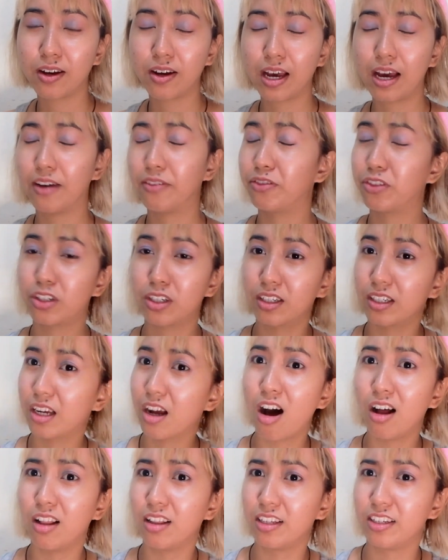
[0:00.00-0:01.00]
after
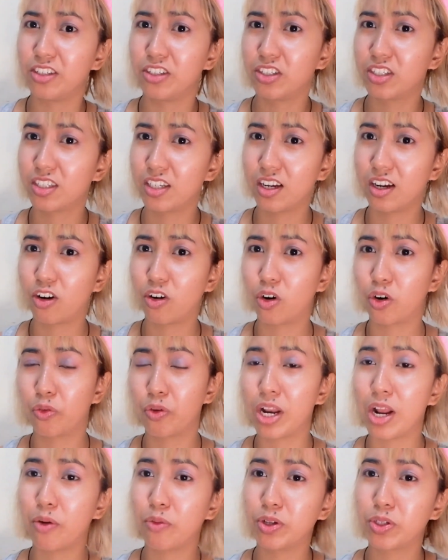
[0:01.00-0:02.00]
college or
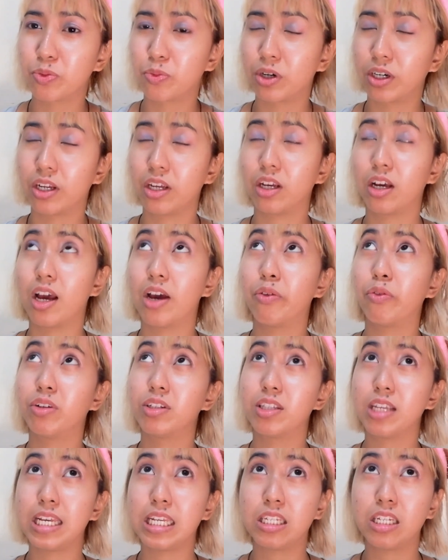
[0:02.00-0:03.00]
when I was working. I
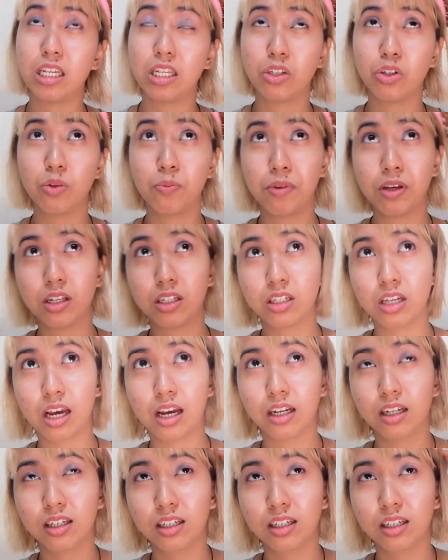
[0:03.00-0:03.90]
was 18 to be exact.